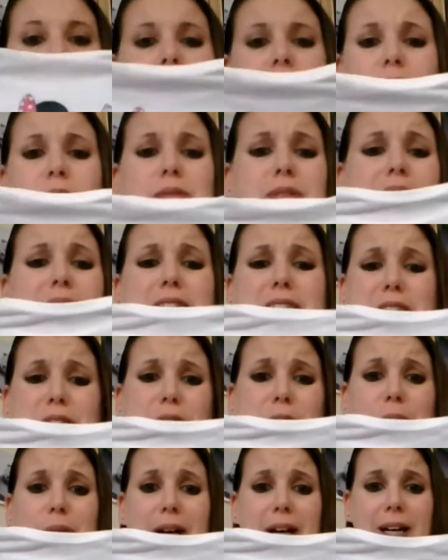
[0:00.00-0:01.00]
I don't really
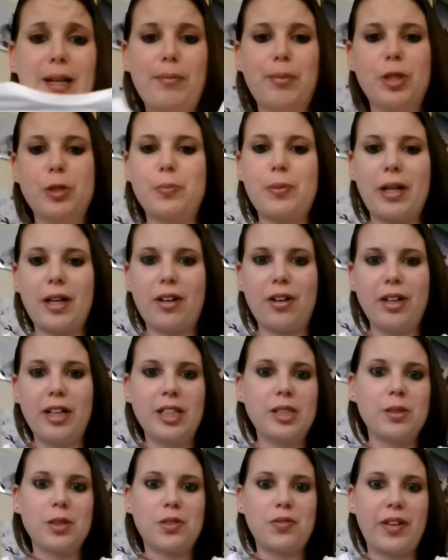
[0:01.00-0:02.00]
do white, but there's black on
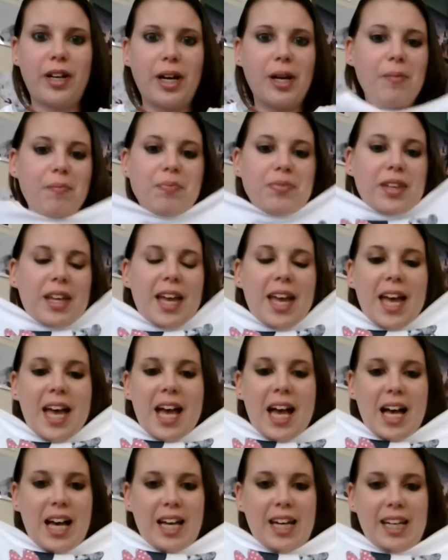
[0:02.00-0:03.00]
it, so it's fine.
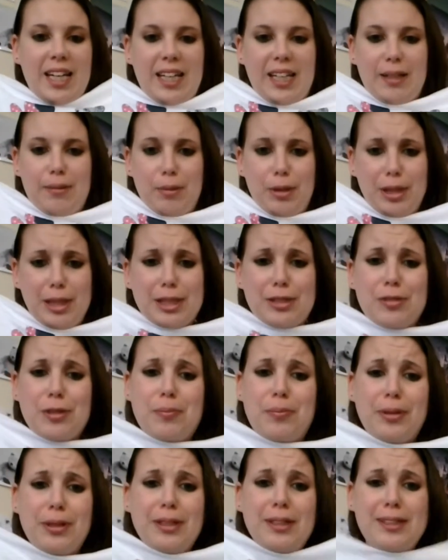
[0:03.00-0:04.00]
Um, it's
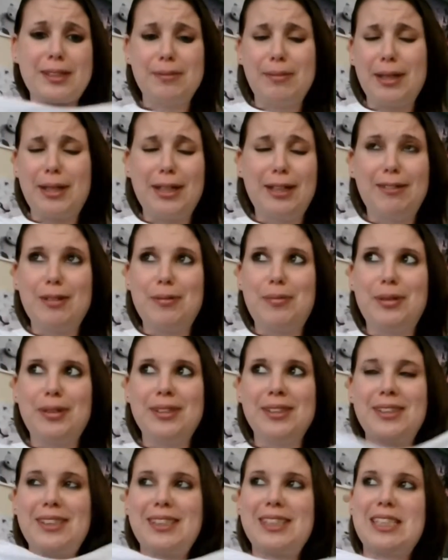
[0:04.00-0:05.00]
Rapunzel, my girl
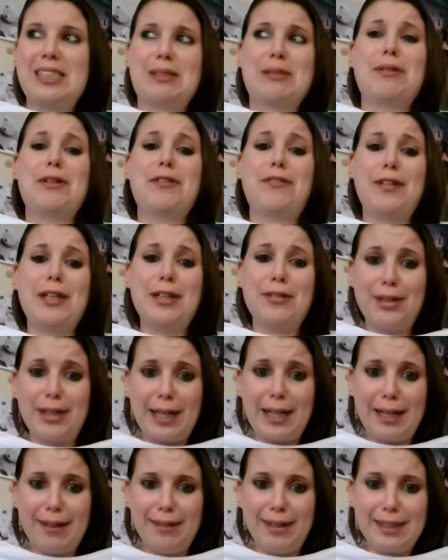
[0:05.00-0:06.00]
Rapunzel, she's one of my favourite
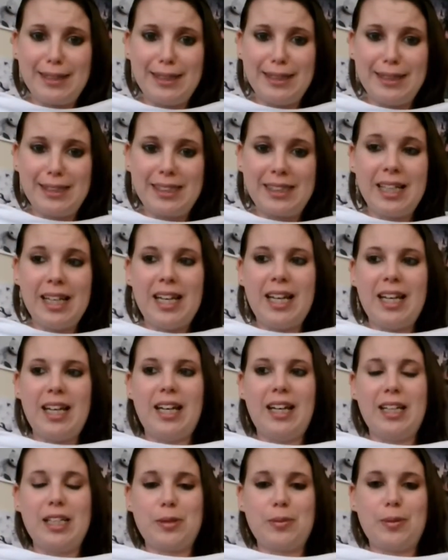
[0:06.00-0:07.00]
characters,
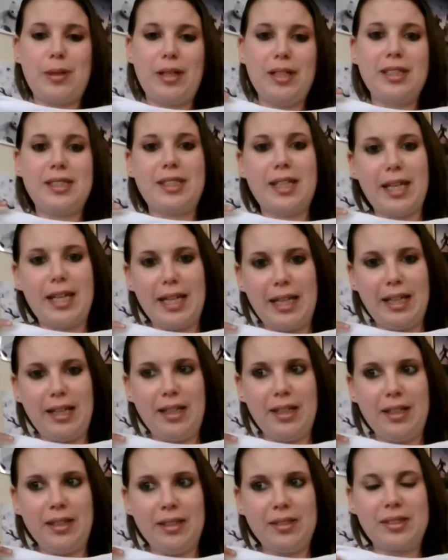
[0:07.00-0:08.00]
as well as the
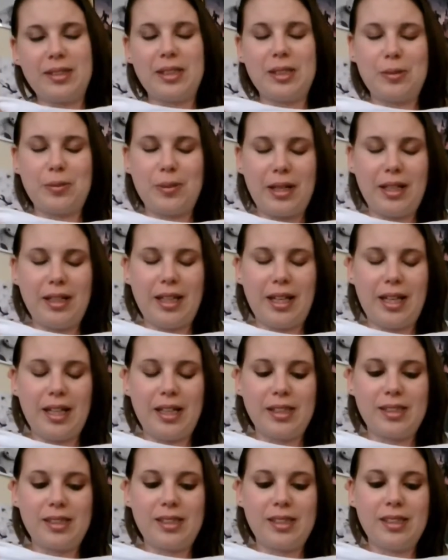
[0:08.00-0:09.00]
aliens, as well
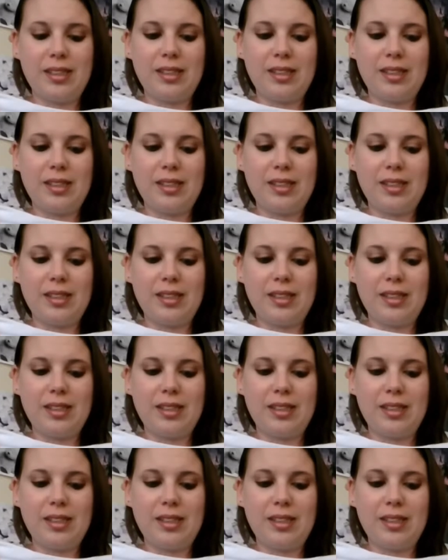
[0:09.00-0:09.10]
as,